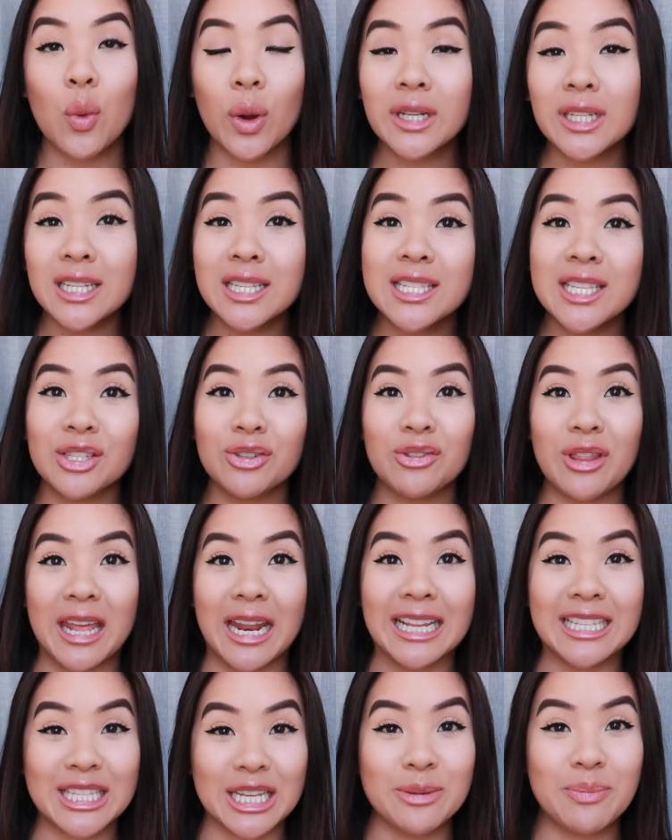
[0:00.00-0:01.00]
One concealer that
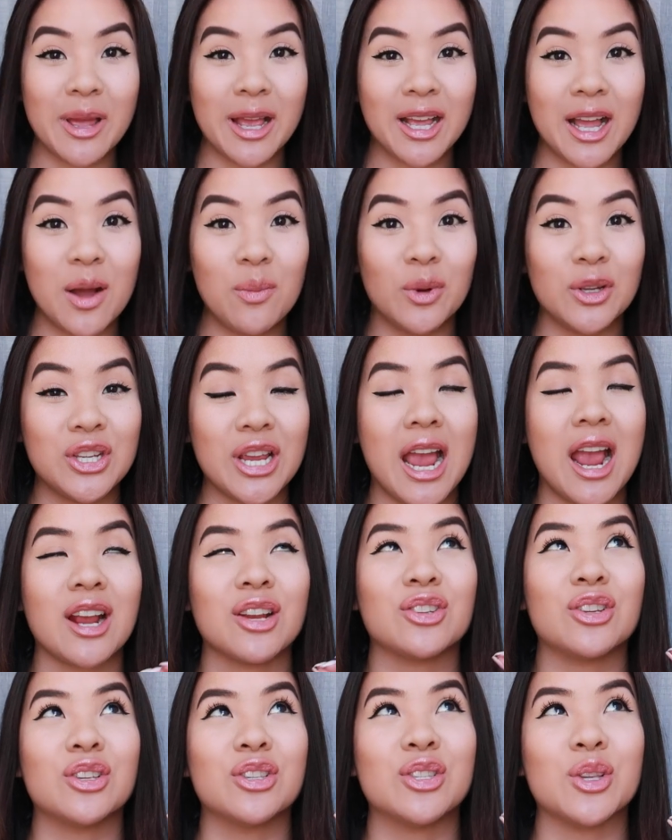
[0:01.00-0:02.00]
I did pick up, which
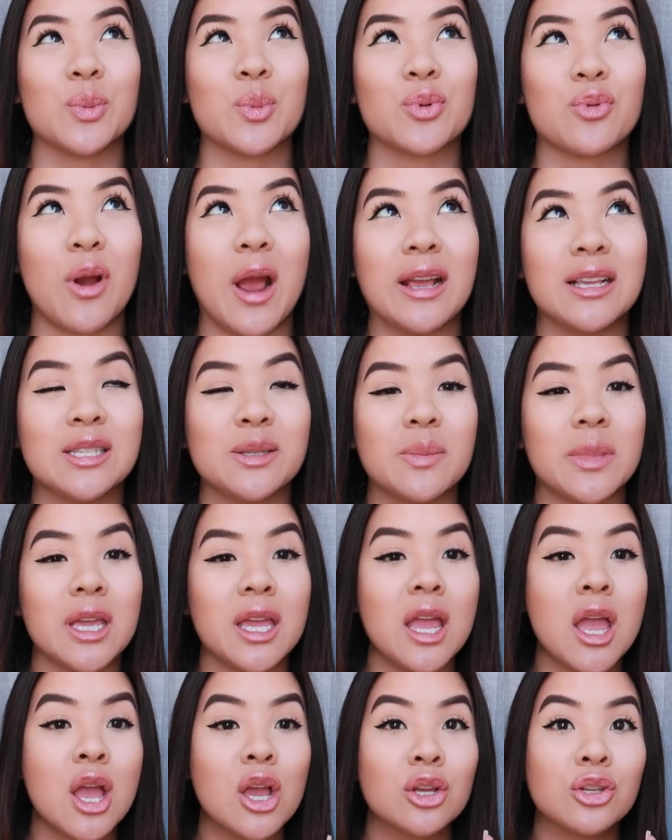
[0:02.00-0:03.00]
actually surprised
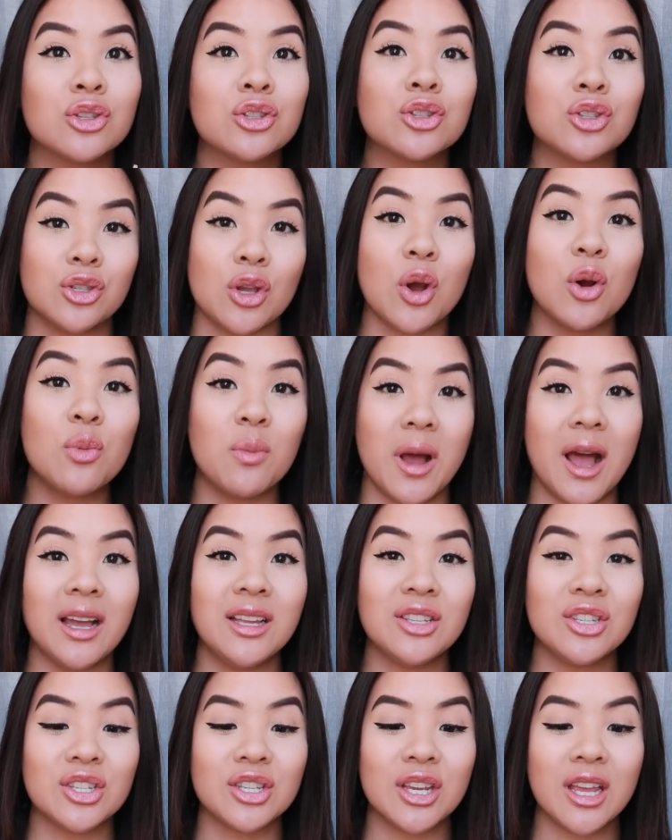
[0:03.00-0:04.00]
me so
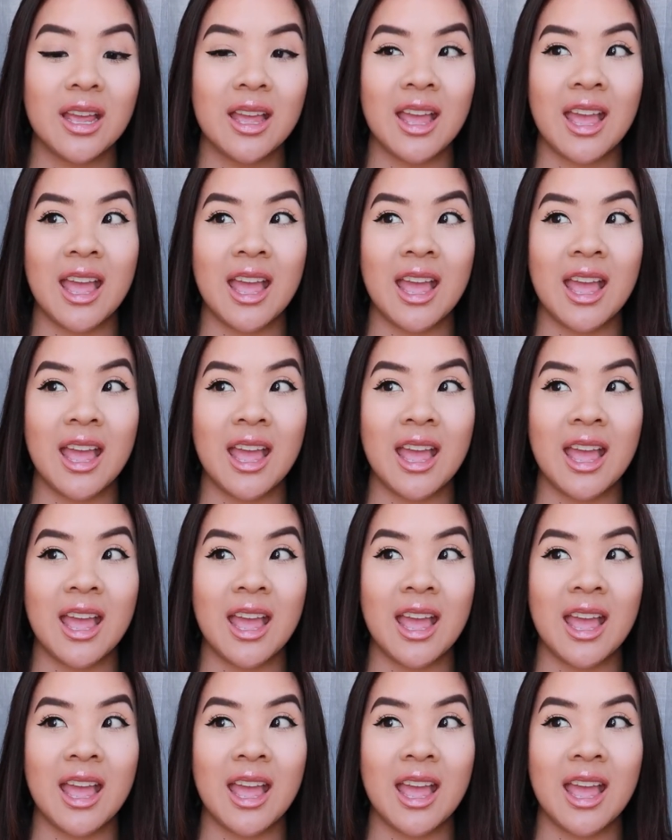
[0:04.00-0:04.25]
much,